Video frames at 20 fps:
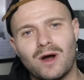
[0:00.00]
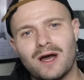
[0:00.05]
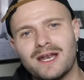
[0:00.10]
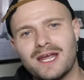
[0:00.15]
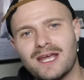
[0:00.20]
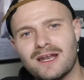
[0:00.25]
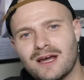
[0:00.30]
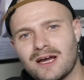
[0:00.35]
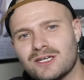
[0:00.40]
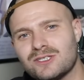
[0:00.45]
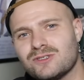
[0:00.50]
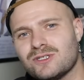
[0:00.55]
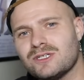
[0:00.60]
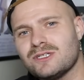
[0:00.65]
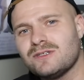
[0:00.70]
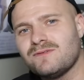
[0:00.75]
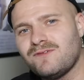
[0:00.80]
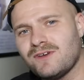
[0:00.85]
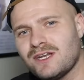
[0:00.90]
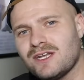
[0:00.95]

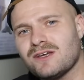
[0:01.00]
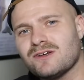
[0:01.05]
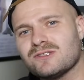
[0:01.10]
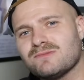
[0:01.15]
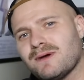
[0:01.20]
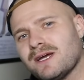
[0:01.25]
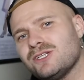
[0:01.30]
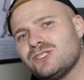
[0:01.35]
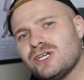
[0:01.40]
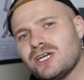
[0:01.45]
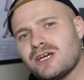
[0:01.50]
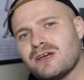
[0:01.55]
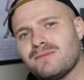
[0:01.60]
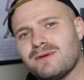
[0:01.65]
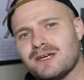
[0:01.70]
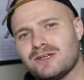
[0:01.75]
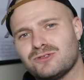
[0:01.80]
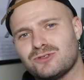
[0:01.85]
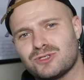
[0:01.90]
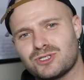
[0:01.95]
1-800-VIDEOS by Jacob
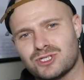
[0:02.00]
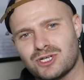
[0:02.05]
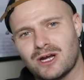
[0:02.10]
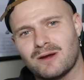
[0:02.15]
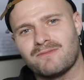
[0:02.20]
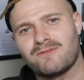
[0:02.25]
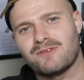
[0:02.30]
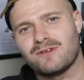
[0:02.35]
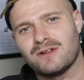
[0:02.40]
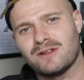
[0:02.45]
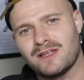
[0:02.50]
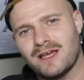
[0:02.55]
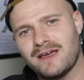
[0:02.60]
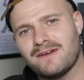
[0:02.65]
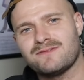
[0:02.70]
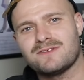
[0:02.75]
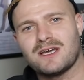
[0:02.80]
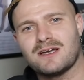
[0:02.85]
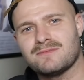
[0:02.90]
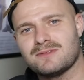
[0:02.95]
Andrew Sharpe for a
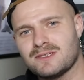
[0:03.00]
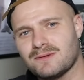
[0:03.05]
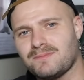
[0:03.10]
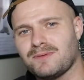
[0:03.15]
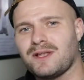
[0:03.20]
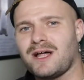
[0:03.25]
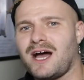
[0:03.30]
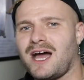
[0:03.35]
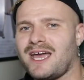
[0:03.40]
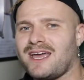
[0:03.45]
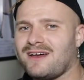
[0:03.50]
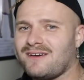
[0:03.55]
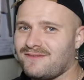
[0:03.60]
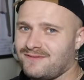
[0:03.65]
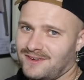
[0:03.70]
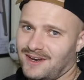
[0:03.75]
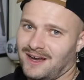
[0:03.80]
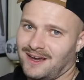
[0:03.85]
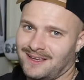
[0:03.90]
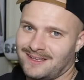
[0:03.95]
lifetime supply
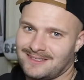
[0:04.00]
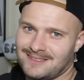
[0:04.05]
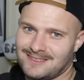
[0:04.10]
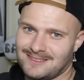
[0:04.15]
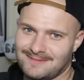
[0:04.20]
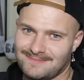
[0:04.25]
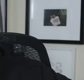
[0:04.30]
of nuggets.